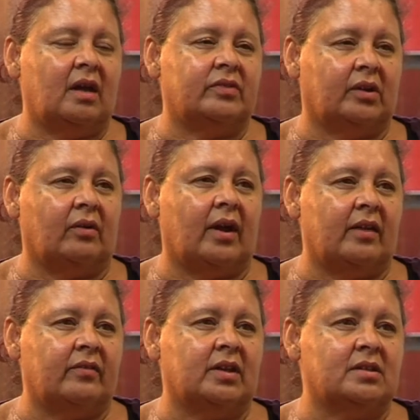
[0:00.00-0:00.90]
I had the
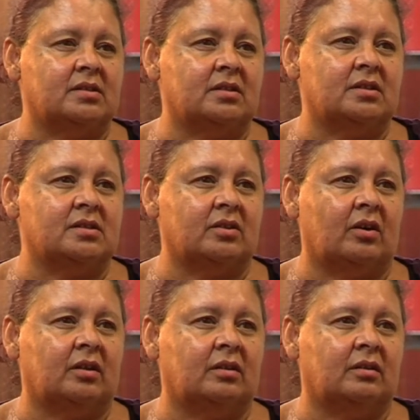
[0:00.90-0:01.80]
cravings and
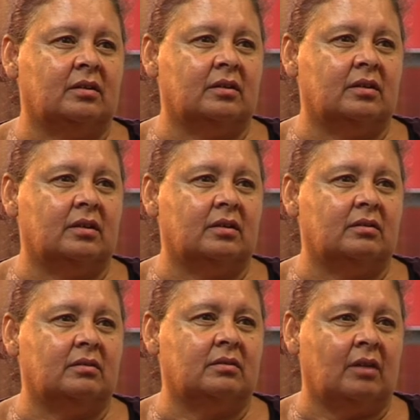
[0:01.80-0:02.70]
decided,
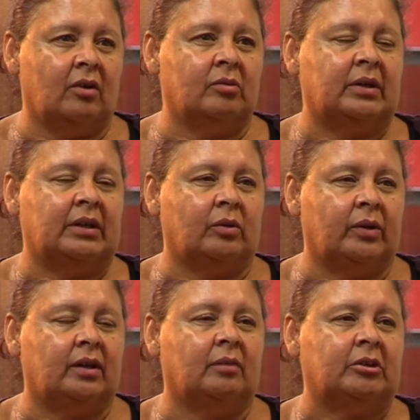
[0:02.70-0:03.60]
no, I'm going to
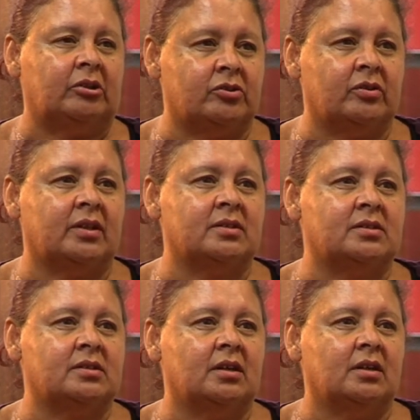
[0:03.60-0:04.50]
quit. I'm going to do
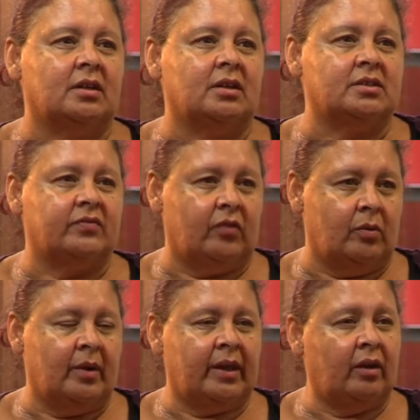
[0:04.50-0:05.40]
this. It's
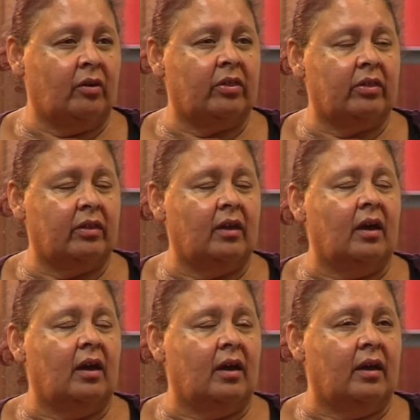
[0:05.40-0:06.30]
for my health.
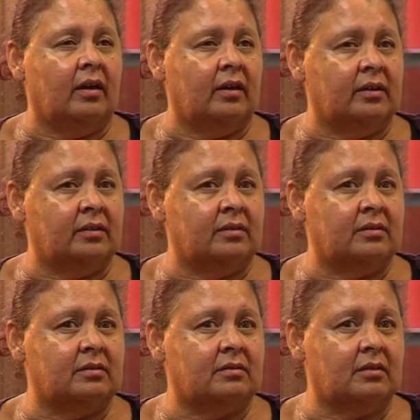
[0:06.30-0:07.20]

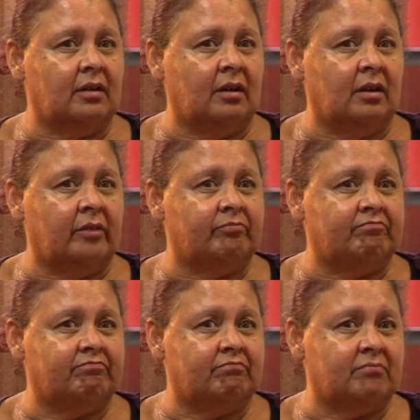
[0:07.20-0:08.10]
And I
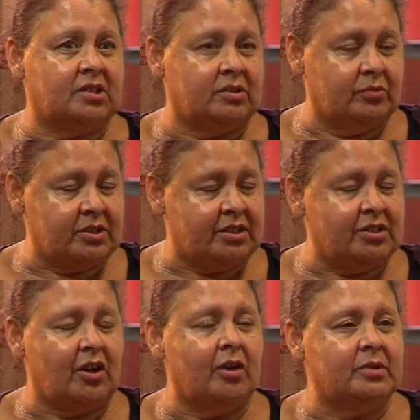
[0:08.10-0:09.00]
was
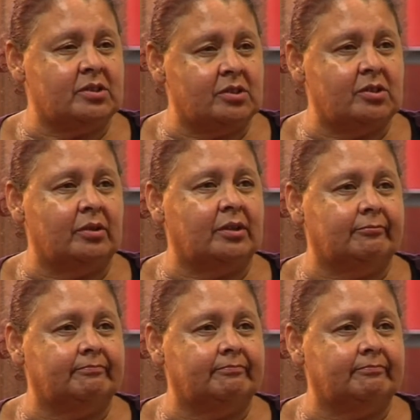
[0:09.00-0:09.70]
determined to do it.